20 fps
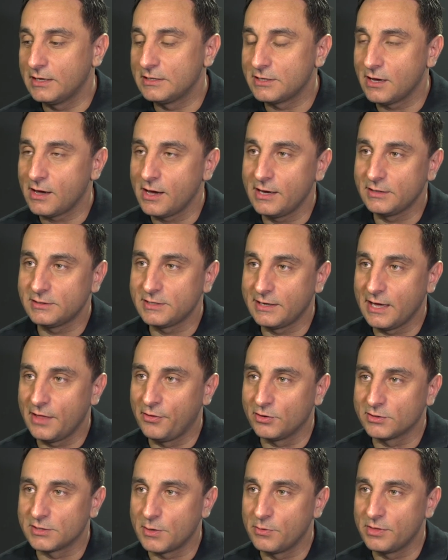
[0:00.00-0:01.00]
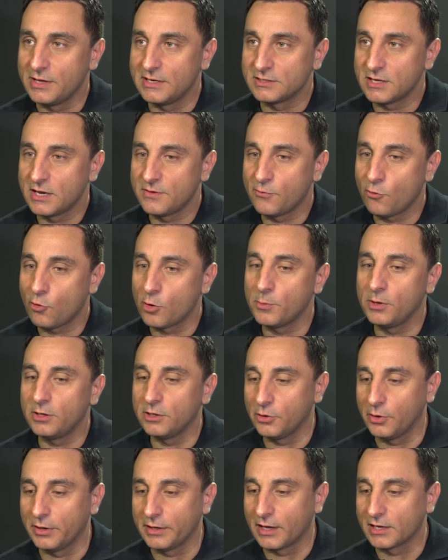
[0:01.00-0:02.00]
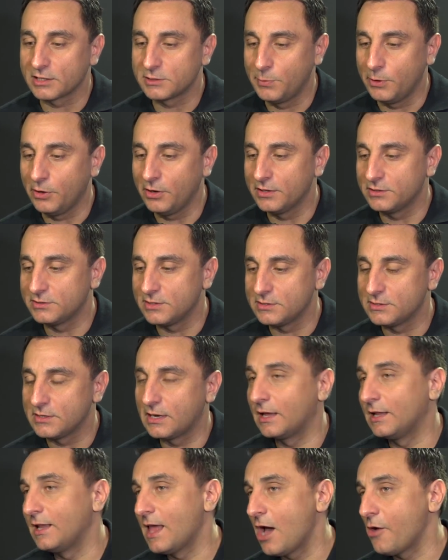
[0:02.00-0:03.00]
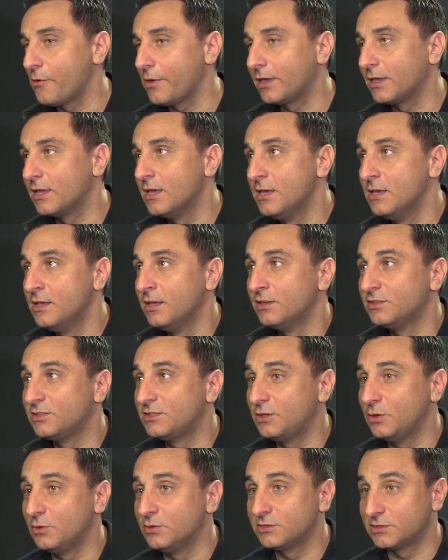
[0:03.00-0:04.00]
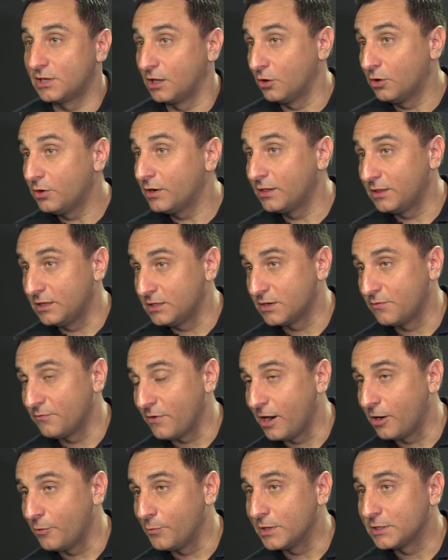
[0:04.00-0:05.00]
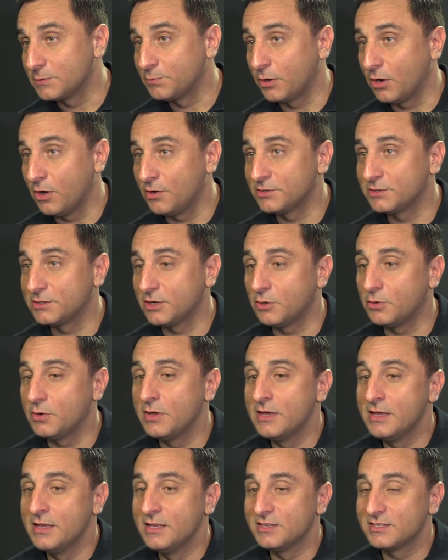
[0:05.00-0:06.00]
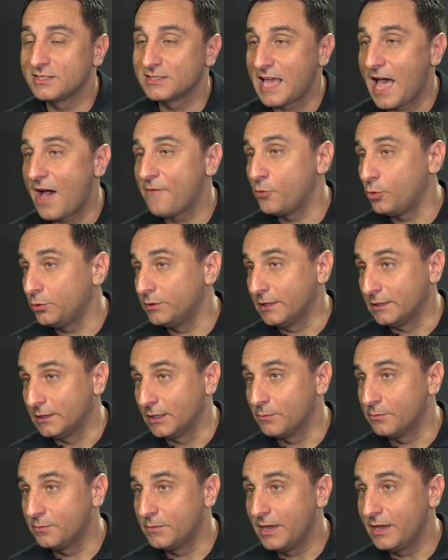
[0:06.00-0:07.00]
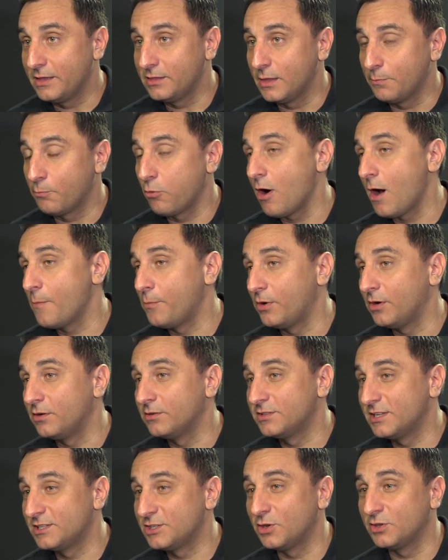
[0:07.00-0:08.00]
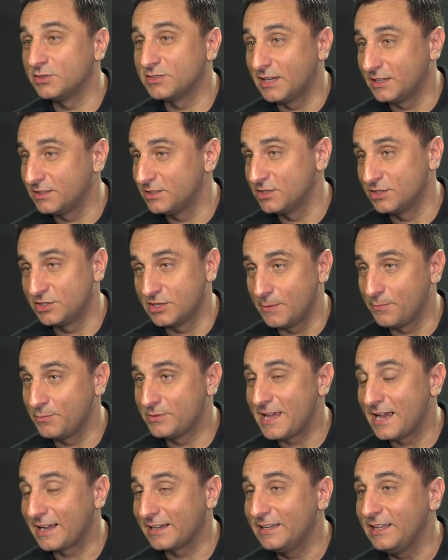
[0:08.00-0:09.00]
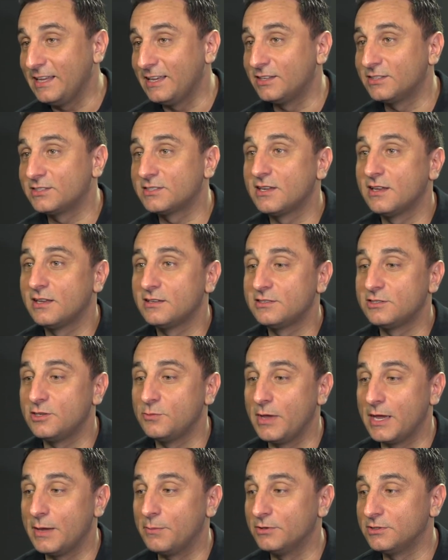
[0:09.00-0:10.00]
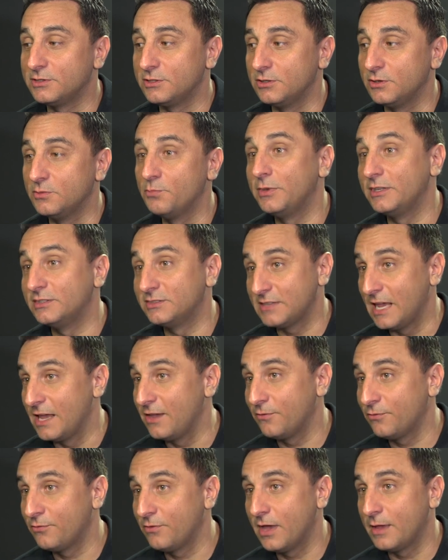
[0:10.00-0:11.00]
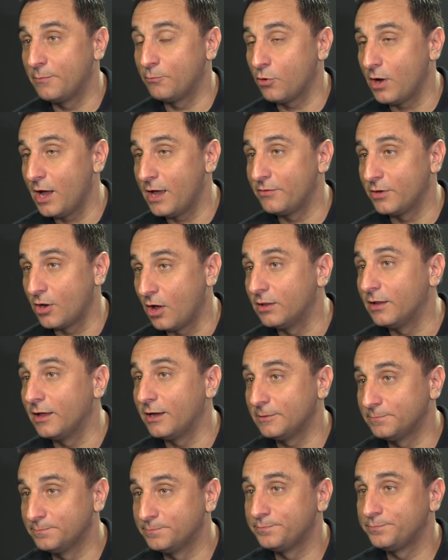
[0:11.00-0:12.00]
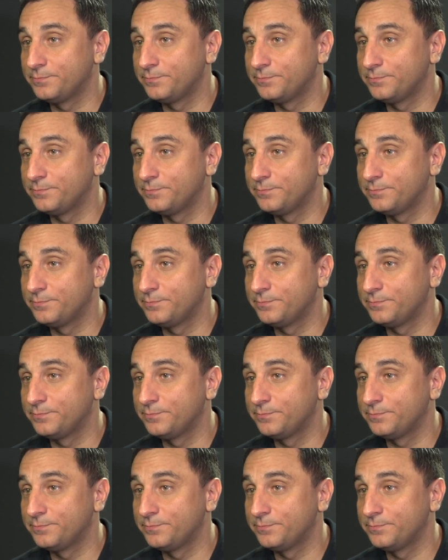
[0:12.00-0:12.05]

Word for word: and tying together some of these informal learning experiences and allowing students to learn in these environments, but also scaffolding them in the proper digital citizenship techniques to be able to be safe and private online.